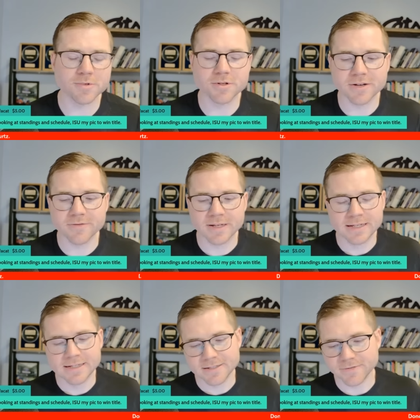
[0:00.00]
So
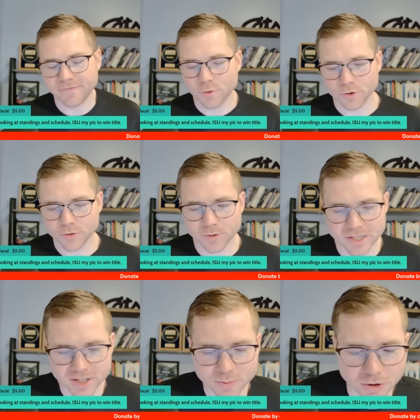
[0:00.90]
it's a
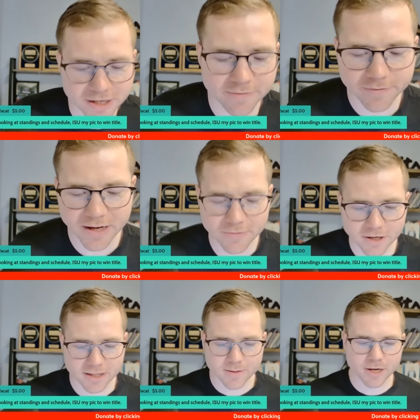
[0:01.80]
4-3 split
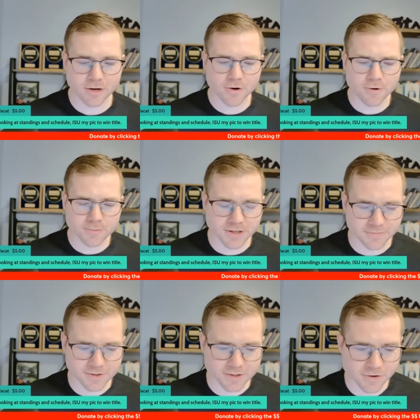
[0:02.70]
favoring them at home.
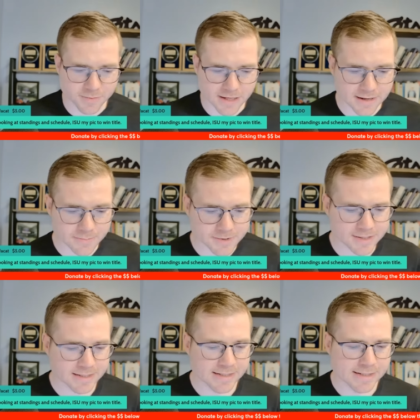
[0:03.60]
Toughest home
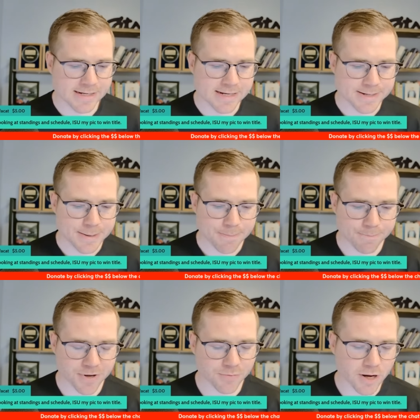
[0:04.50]
games,
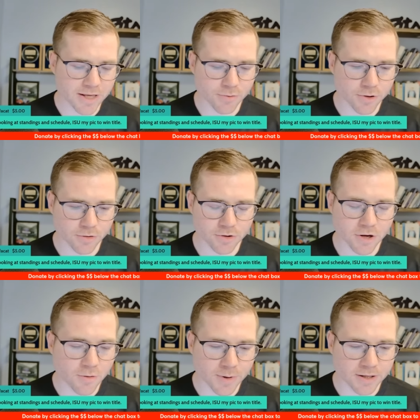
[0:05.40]
BYU and
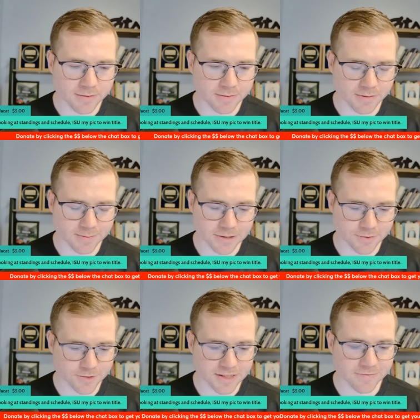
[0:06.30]
Oklahoma. I mean,
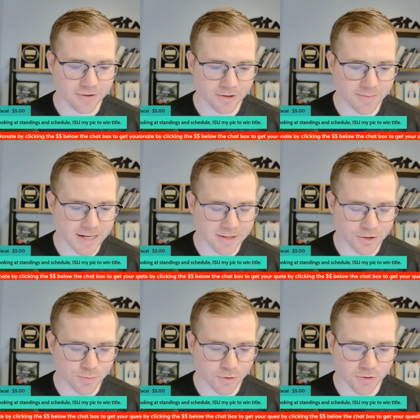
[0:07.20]
those are definitely
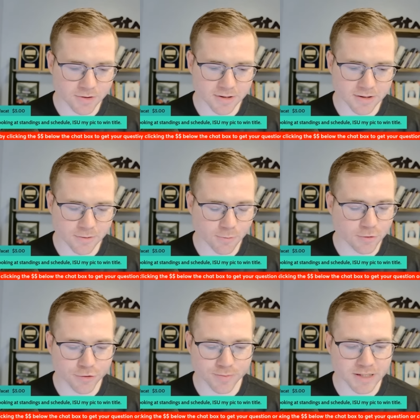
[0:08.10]
manageable. The
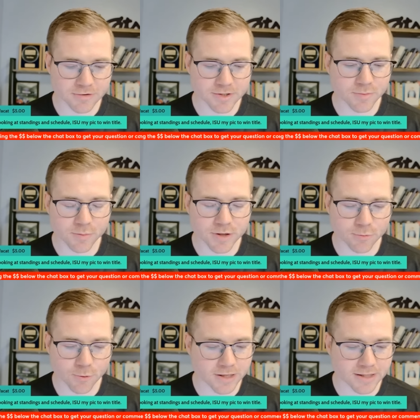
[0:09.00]
road trip to Houston will be
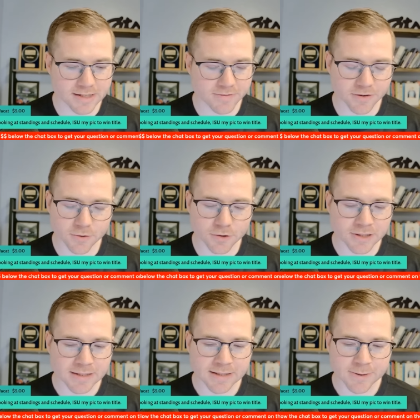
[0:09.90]
really difficult.